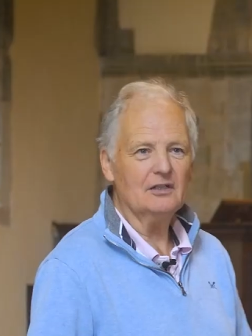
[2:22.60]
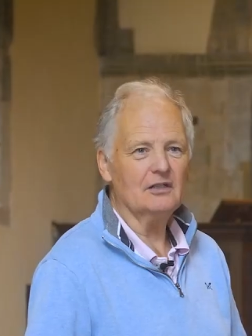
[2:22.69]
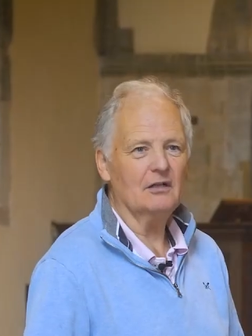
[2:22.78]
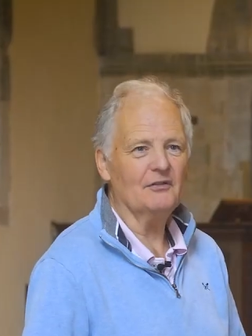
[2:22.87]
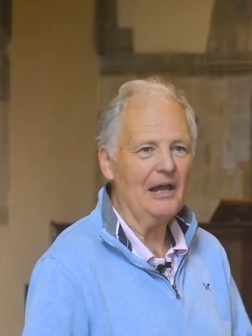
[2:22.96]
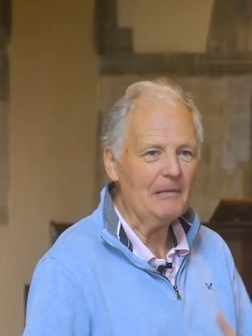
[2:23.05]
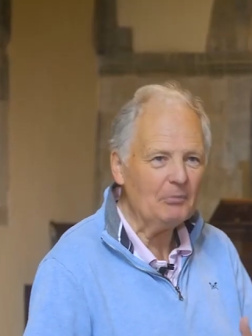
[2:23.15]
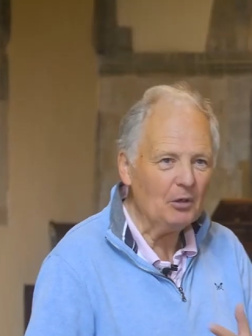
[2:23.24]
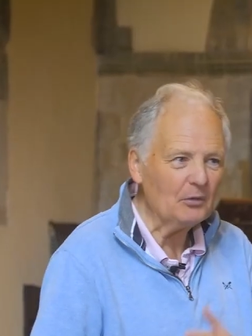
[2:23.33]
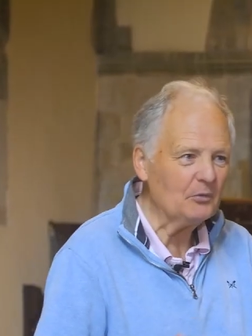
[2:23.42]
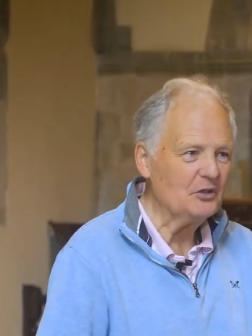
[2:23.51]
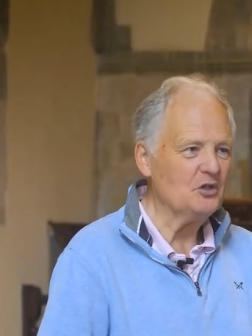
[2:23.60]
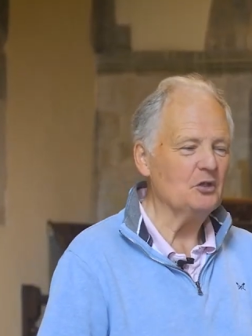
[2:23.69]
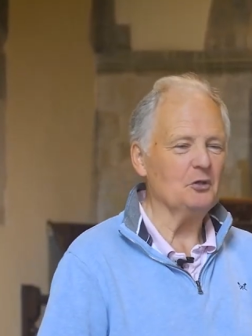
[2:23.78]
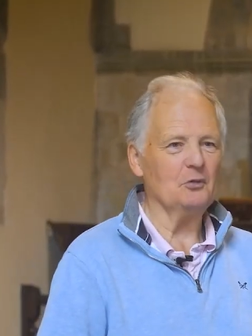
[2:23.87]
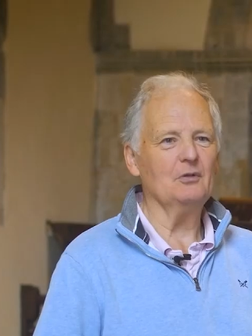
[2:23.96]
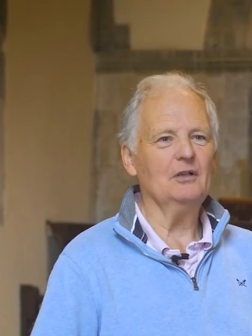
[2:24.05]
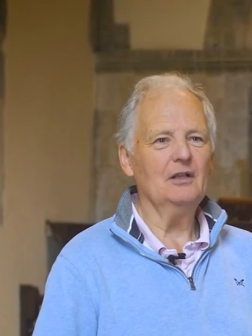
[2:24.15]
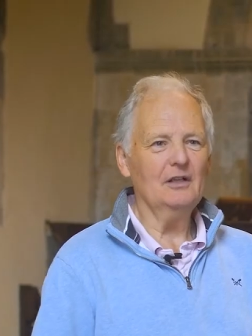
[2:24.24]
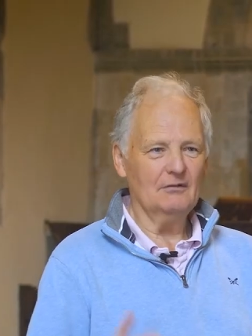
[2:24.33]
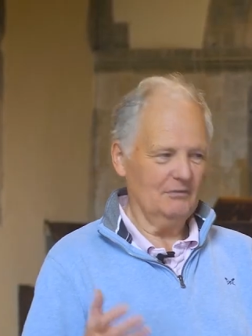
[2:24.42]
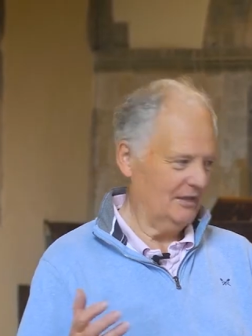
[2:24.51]
So at that point we knew
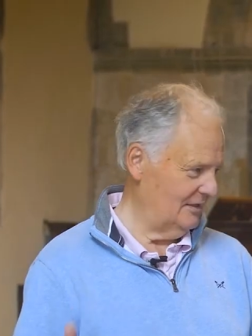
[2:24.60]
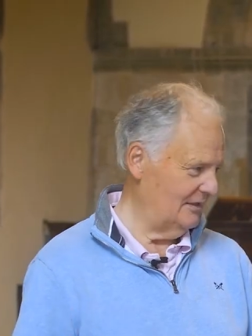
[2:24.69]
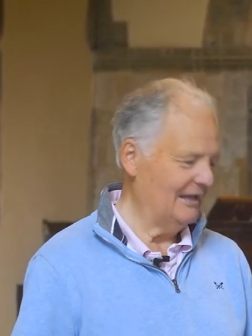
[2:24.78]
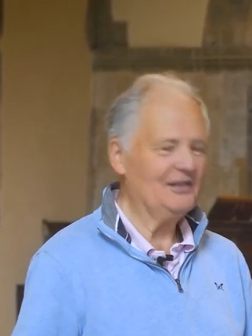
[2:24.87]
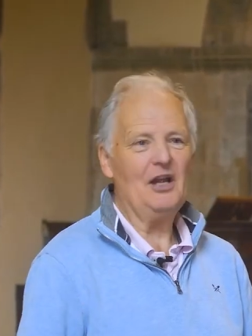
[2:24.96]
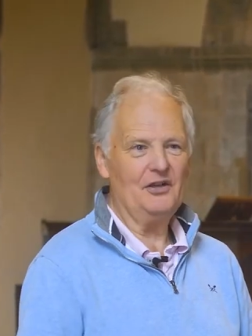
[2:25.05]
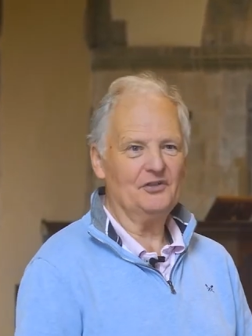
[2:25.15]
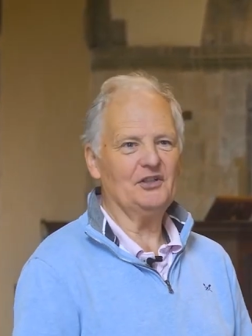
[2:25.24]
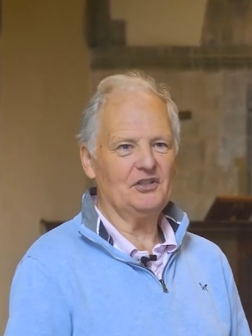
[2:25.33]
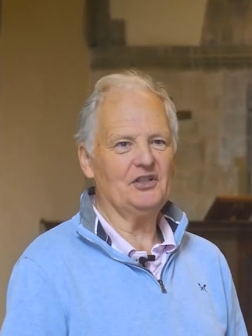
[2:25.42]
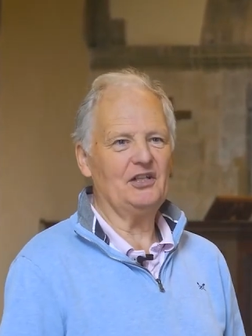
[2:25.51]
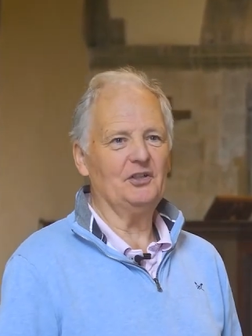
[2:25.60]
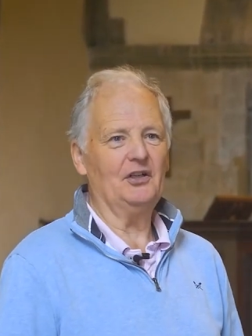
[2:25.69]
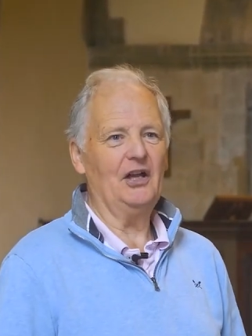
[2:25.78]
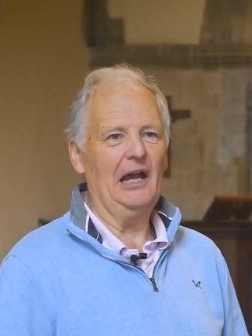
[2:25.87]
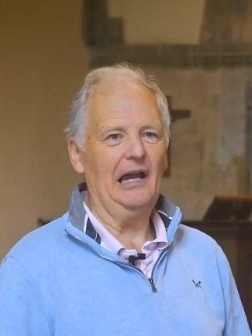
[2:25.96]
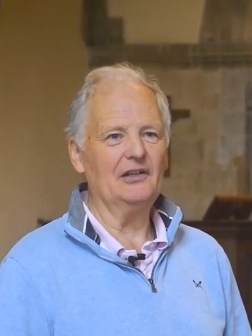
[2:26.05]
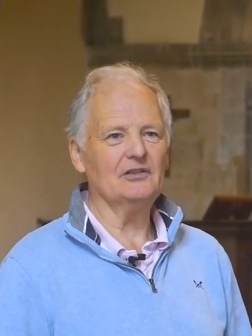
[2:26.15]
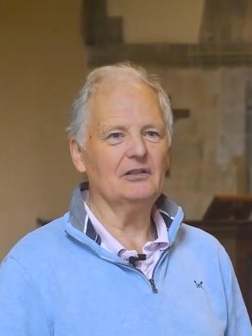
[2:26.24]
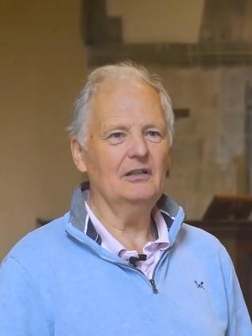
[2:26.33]
we had a success on our hands.